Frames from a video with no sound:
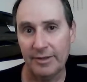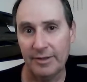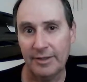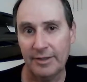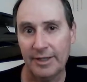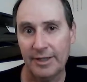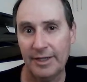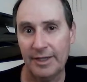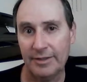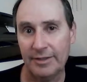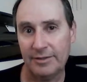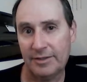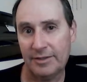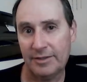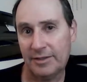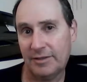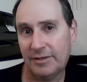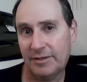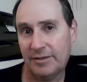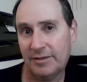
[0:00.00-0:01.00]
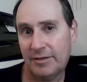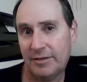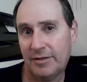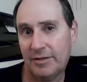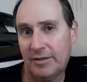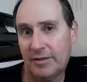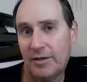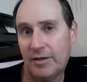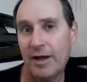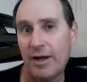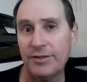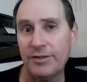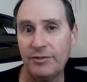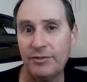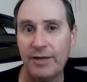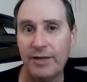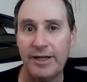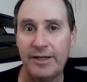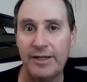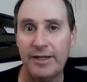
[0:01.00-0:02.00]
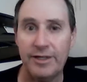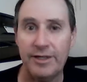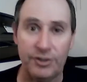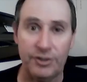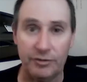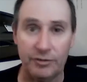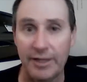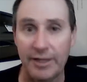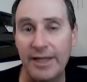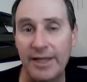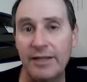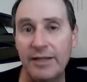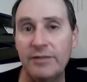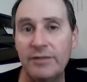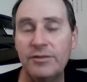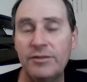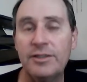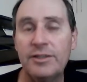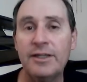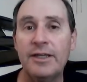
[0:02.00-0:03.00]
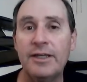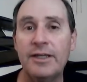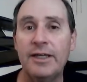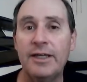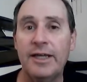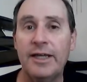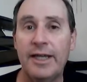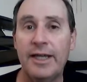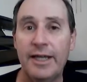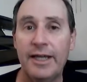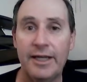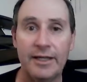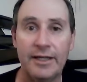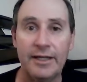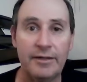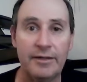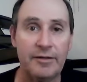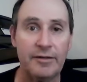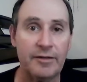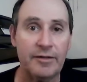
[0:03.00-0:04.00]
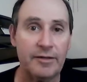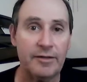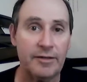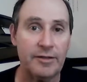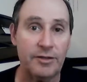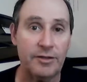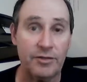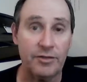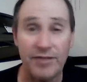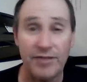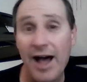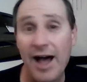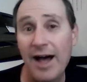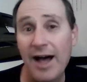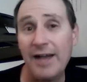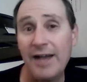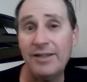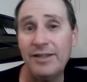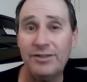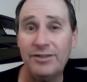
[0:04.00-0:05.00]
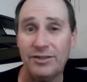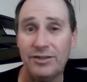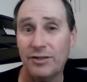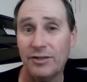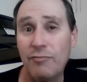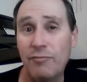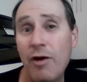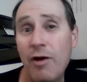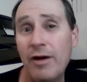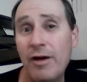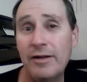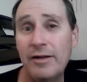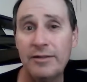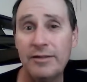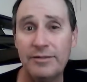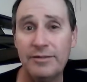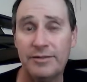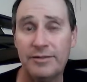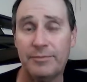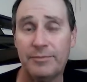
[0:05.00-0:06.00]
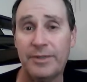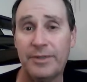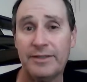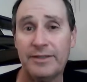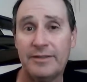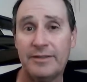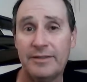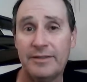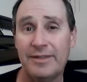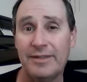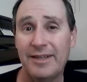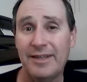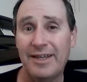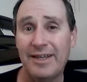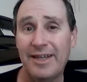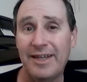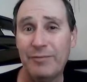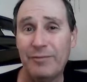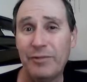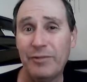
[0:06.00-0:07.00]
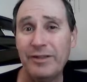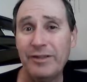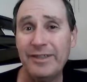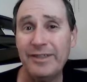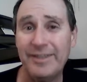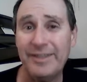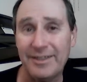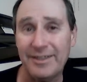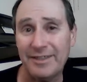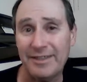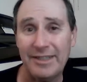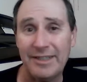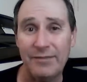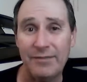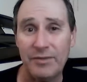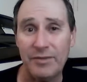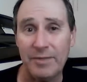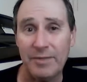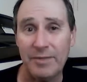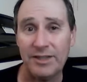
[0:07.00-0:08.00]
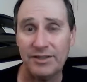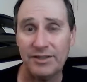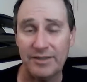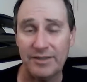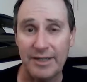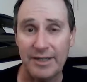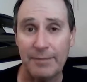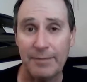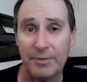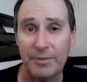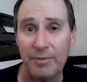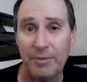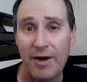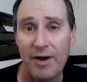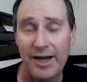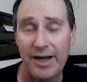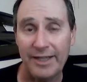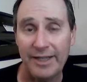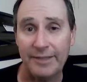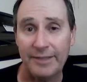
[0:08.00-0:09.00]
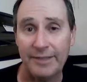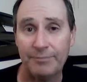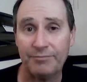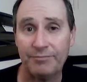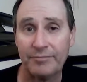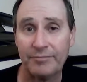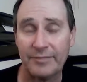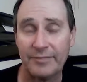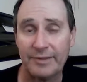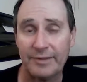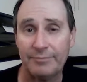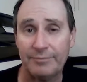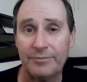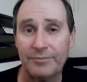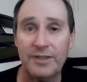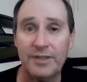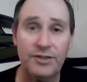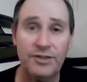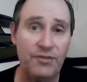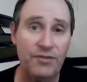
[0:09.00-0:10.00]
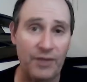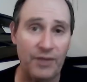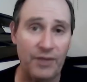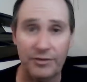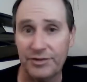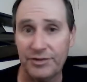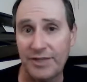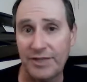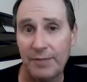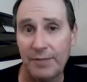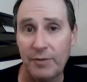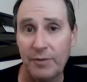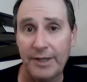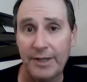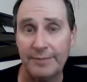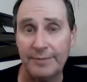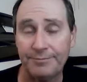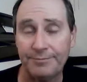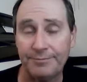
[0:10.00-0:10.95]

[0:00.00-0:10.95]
It's concentrated in your legs and your thighs and your quads, but it really doesn't give you much in the upper body. She felt the same way.